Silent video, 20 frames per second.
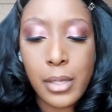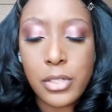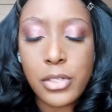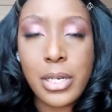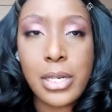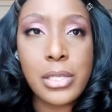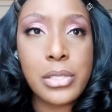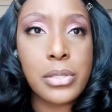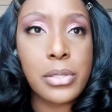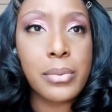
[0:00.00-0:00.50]
I'll
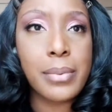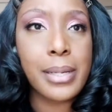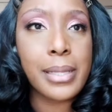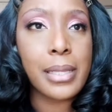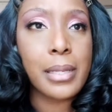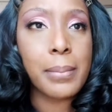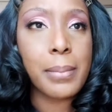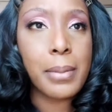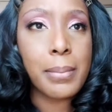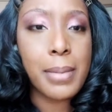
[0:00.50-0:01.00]
try to do a
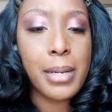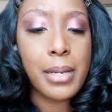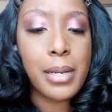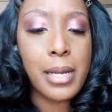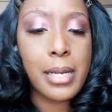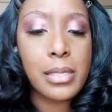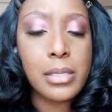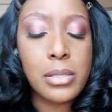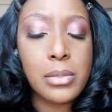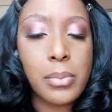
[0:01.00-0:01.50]
red lip in my
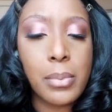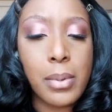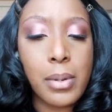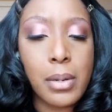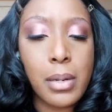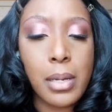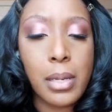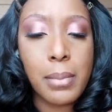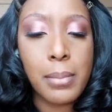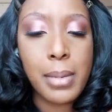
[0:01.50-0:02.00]
next
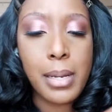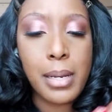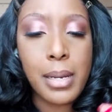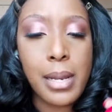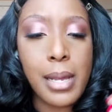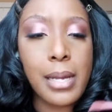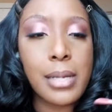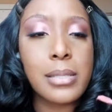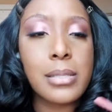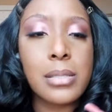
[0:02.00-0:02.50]

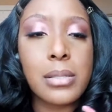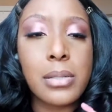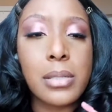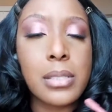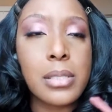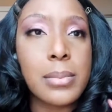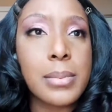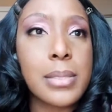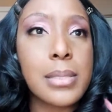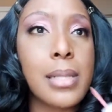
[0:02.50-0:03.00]

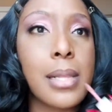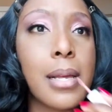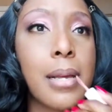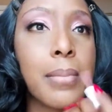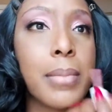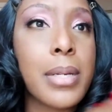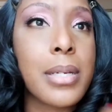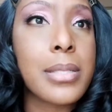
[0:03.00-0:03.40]
Christmas glam,